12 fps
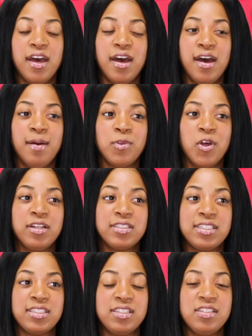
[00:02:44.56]
Long
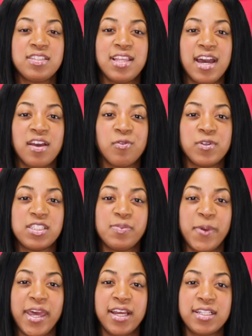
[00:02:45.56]
distance, lack of
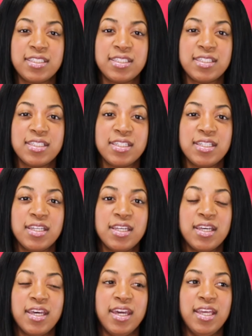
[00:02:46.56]
respect,
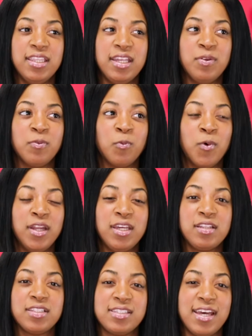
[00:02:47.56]
okay. And
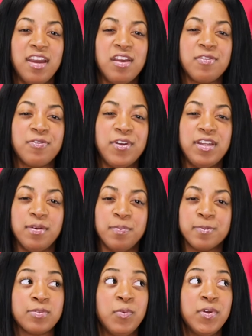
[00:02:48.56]
then desiring
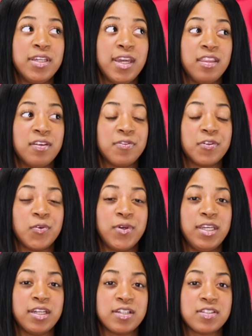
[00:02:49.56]
freedom. We were together for
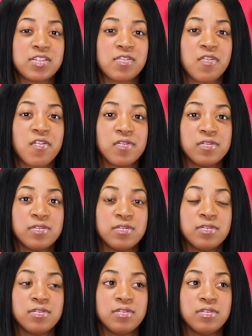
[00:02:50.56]
3 years.
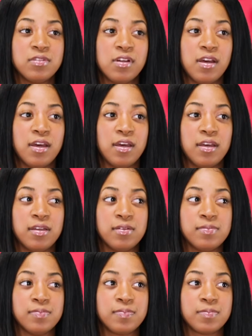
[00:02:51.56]

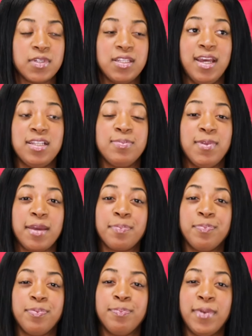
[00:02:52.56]
And that's
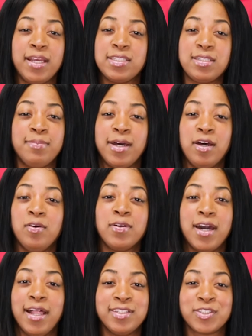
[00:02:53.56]
basically my whole
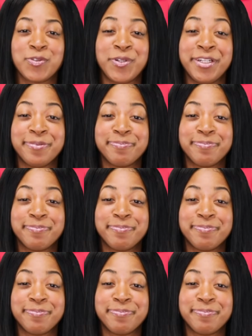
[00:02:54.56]
college career.